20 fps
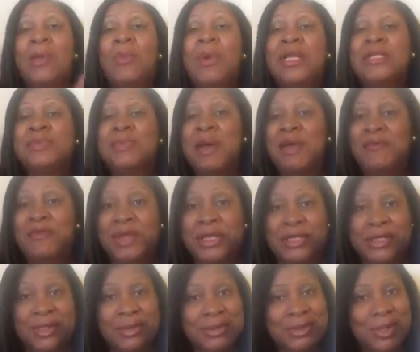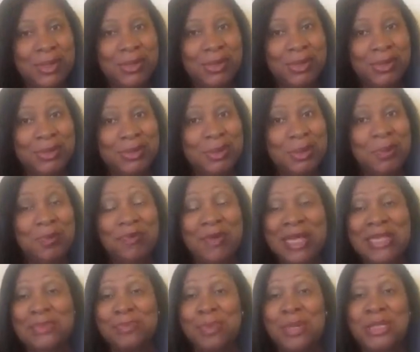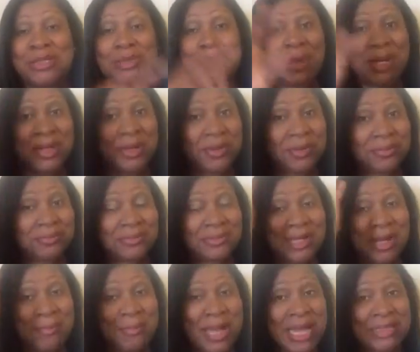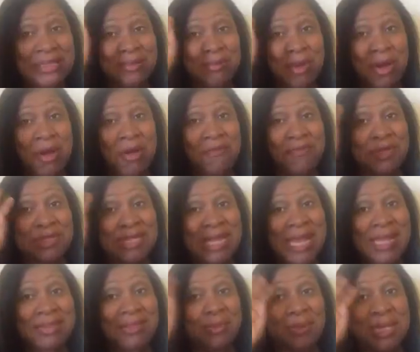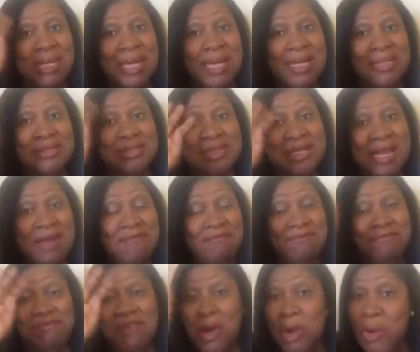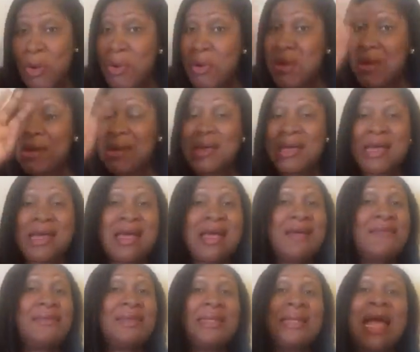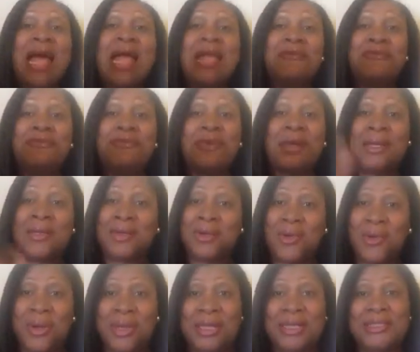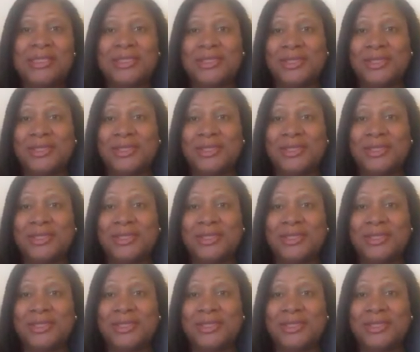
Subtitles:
Watch my videos on YouTube, Facebook, Twitter. Come back tomorrow for day 304 of Life According